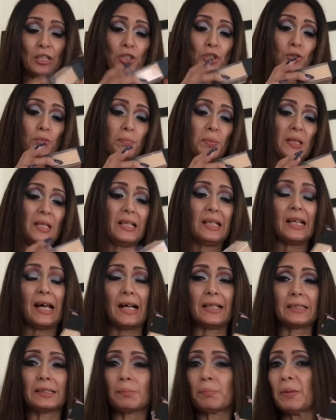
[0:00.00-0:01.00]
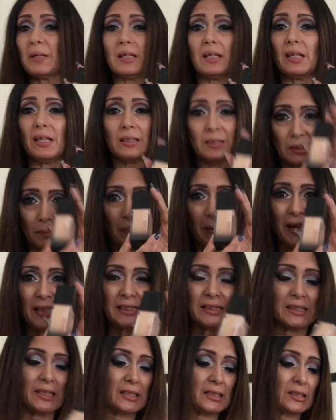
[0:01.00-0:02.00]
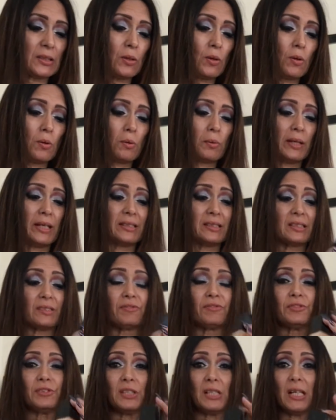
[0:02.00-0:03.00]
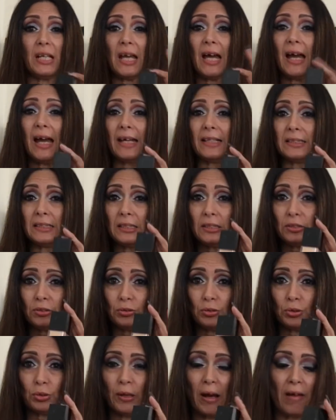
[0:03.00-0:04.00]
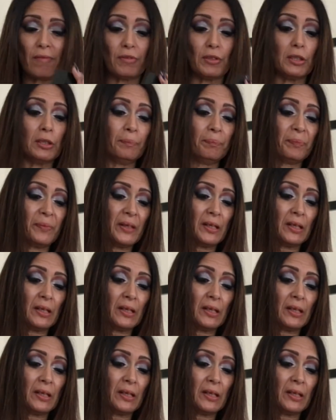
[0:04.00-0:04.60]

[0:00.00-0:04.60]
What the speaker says: to be glass, but it's plastic, so it's really handy to travel.